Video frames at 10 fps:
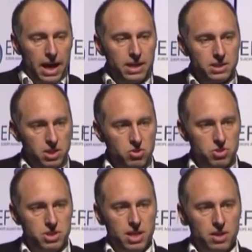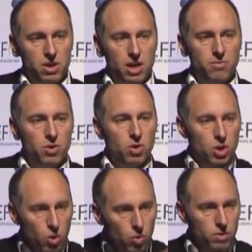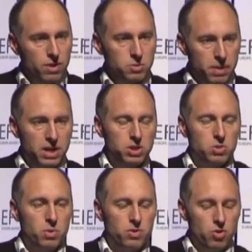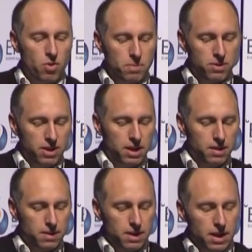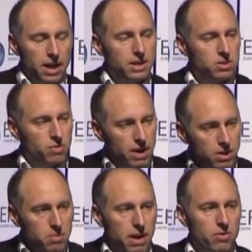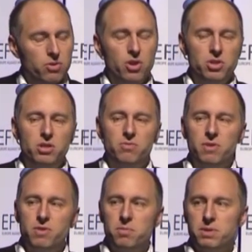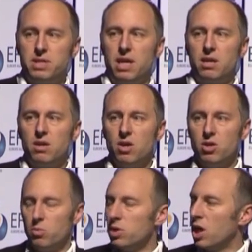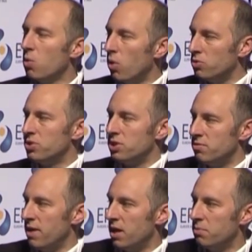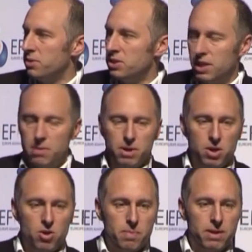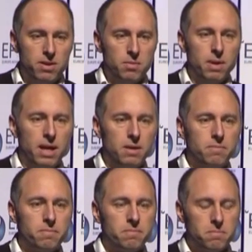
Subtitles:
And it's interesting that if you look at all of those patients with neuropathy, it's around about 30 to 50% that will go on to develop disabling neuropathic pain.